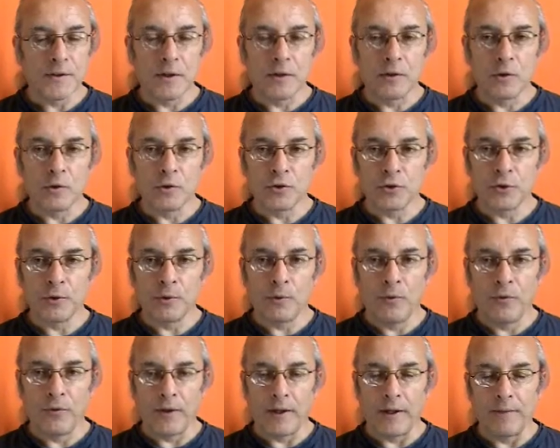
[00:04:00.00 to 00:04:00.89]
It's a
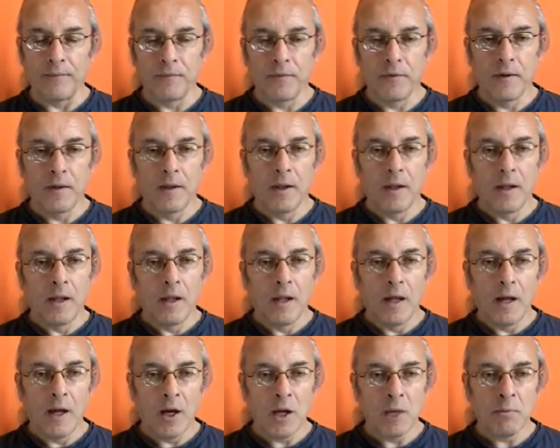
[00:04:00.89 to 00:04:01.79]
notional thing.
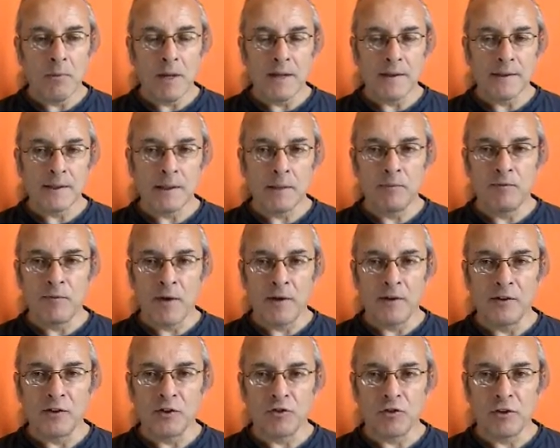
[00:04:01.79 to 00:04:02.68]
And it might seem
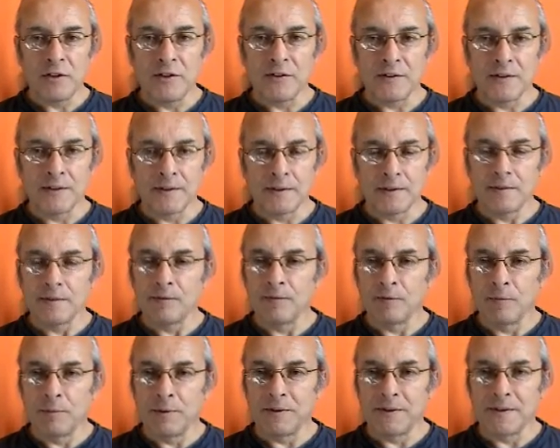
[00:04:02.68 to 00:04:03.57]
very strange
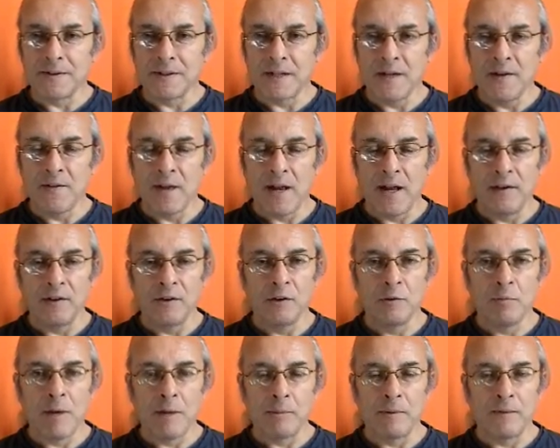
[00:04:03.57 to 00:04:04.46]
for me to say that.
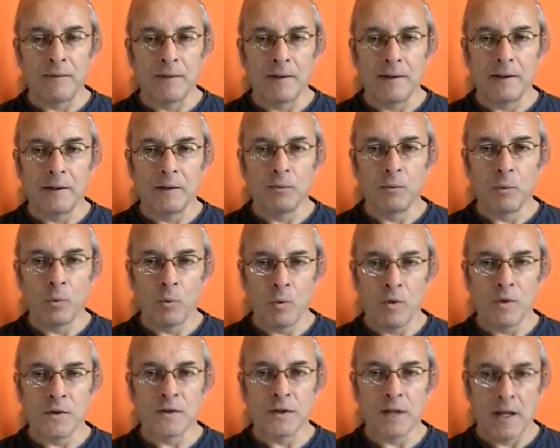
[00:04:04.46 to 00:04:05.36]
You might be thinking, well,
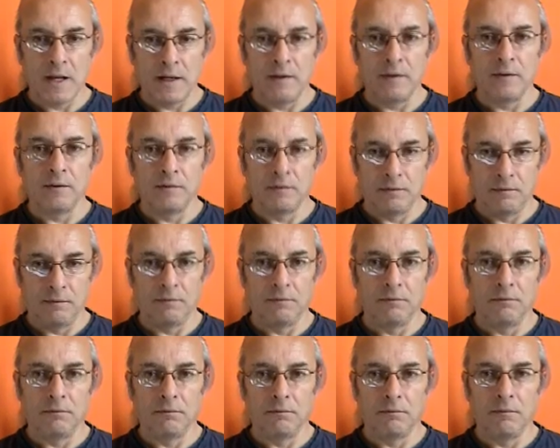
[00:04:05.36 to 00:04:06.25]
what's that
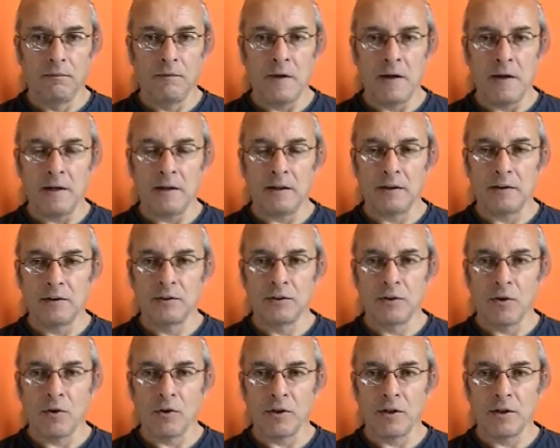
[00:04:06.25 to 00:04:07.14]
there
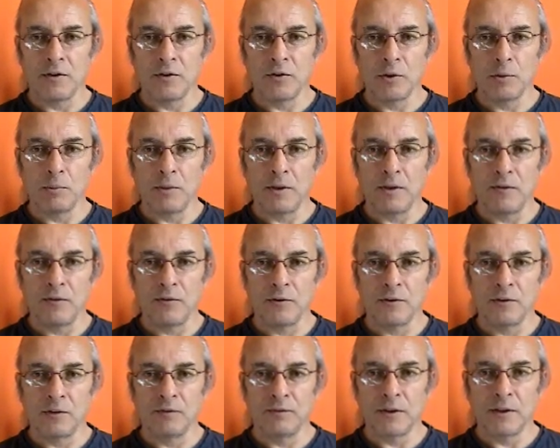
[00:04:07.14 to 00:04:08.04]
talking to me
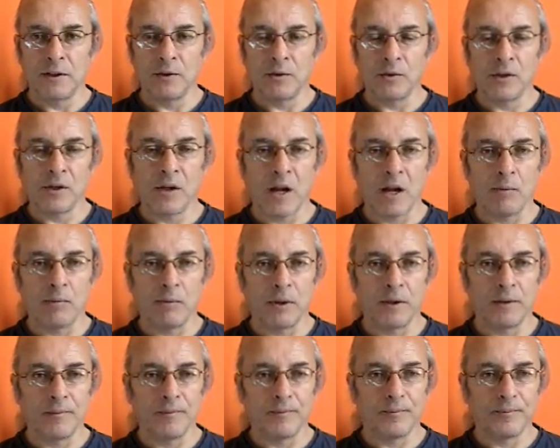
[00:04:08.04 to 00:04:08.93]
through the video
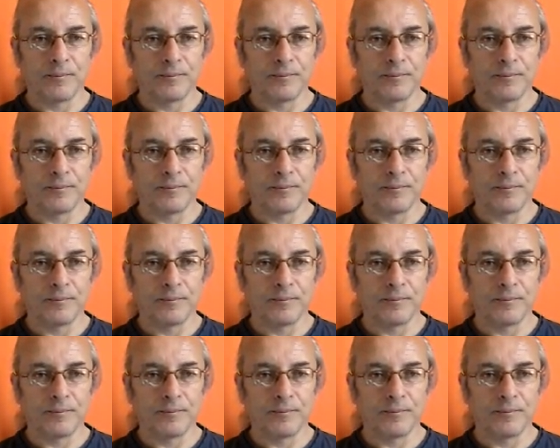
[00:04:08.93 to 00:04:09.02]
camera?